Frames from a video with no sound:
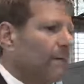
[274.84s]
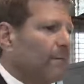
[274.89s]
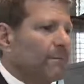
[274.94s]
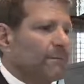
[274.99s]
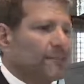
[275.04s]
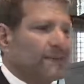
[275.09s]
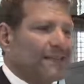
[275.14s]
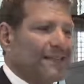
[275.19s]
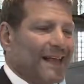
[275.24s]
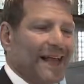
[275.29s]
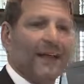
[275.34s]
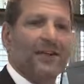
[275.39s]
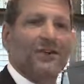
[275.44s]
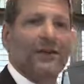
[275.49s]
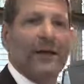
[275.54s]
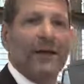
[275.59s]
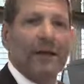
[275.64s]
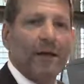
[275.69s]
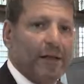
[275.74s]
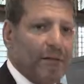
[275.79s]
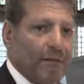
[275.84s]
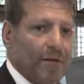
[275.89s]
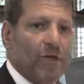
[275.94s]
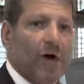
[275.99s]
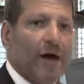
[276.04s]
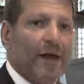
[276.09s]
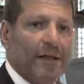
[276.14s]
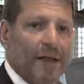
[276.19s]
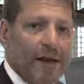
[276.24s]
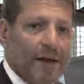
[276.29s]
staging
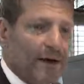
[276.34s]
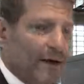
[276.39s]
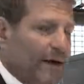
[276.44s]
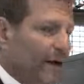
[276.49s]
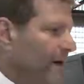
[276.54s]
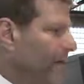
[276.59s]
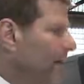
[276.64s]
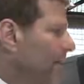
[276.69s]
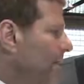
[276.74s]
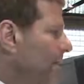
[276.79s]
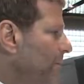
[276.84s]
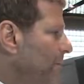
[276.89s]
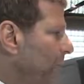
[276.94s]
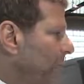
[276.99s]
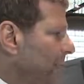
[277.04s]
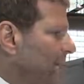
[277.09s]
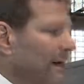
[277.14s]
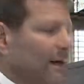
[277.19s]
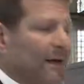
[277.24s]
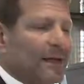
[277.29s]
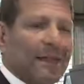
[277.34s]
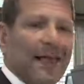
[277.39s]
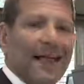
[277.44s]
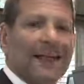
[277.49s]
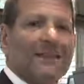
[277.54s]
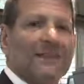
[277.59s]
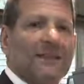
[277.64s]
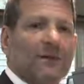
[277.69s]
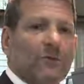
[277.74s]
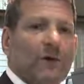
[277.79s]
criteria, but
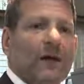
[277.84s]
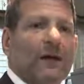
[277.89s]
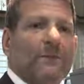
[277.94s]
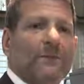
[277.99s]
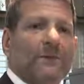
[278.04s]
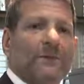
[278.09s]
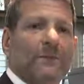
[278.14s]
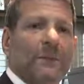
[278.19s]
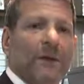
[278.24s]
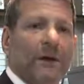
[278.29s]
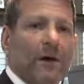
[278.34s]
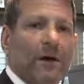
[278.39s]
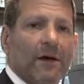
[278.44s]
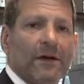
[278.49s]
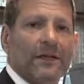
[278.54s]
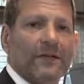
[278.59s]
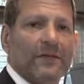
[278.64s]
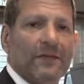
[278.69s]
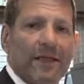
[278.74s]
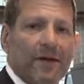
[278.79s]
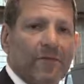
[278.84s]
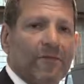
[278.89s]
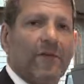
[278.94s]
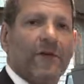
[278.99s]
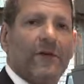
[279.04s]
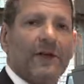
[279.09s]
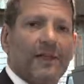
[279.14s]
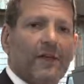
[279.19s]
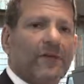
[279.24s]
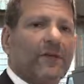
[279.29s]
neglects the ribs because they're
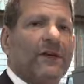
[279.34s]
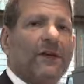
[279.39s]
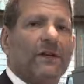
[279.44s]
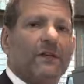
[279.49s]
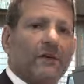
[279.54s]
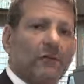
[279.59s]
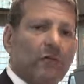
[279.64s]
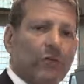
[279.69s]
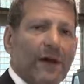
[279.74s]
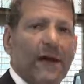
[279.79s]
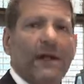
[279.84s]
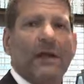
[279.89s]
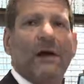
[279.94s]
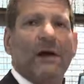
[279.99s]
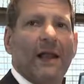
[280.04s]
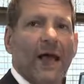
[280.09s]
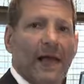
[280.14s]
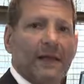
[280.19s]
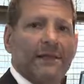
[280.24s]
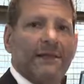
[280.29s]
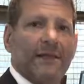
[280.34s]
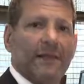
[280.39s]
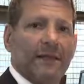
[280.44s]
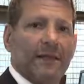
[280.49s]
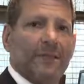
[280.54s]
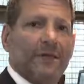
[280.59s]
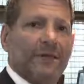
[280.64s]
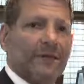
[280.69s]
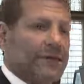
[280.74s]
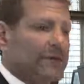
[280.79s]
very difficult to read on axial
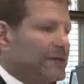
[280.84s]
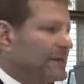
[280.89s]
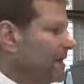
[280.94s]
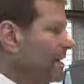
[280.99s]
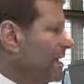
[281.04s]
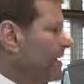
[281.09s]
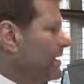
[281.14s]
images.